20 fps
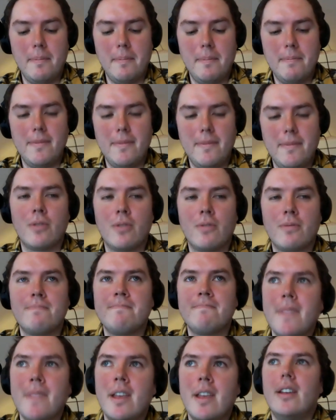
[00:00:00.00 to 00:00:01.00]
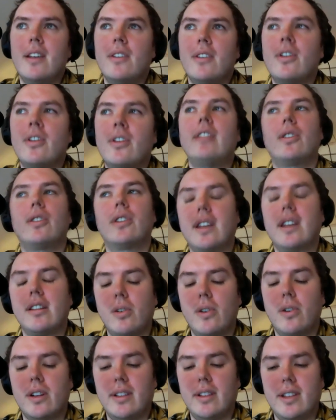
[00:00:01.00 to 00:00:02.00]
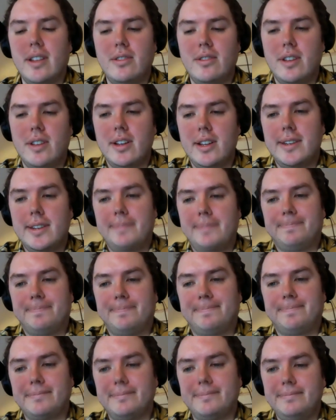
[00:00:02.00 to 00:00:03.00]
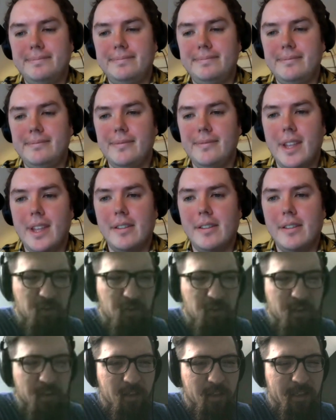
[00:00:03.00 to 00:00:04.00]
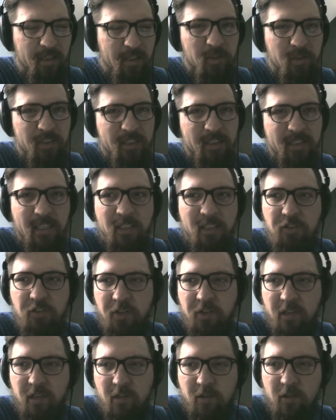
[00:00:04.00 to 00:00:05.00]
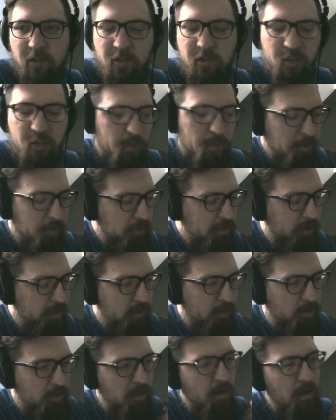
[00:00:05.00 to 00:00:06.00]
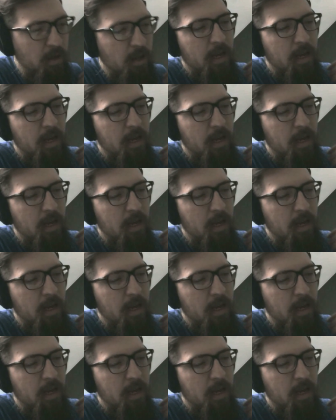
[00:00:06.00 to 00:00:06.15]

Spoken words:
you're not learning as quickly as you could. So, there's interesting things you can learn. So if you're sitting there